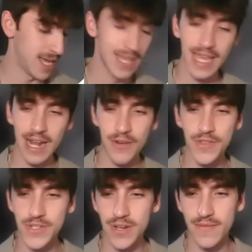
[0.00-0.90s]
I laid out in
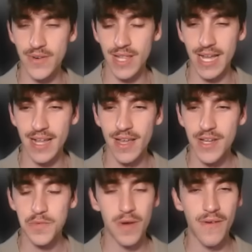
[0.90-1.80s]
the sun for like
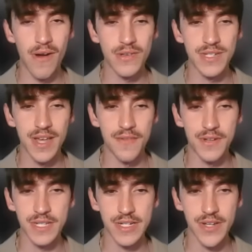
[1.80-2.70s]
12 hours a day for
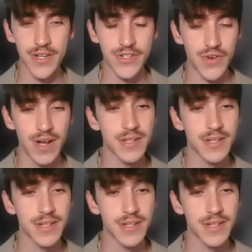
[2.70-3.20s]
6 days straight,